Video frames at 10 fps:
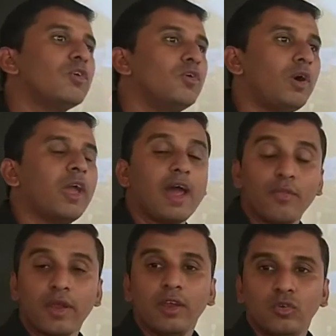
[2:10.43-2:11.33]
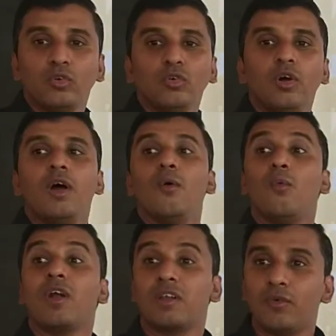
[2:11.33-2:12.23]
So I have the right to do
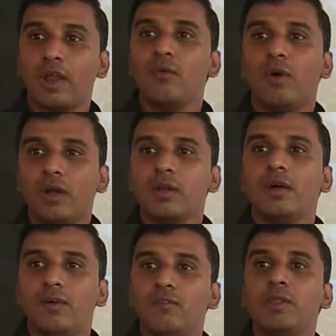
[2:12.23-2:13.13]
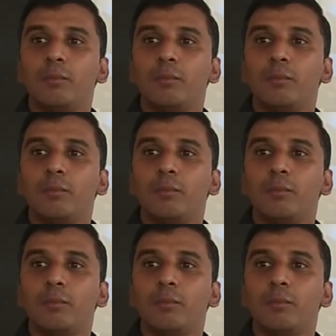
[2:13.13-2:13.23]
whatever I want with